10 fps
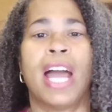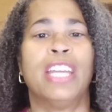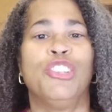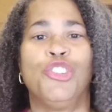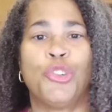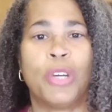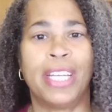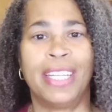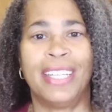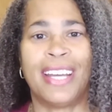I
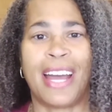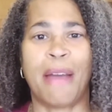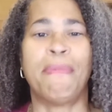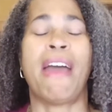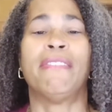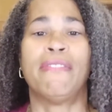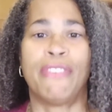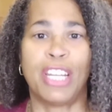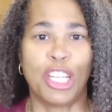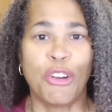enjoy it. I'm having
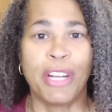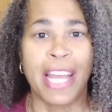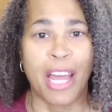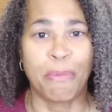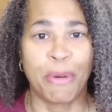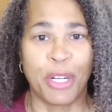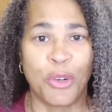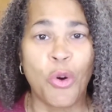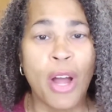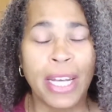fun learning how to put
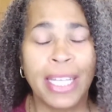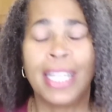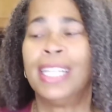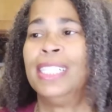it on.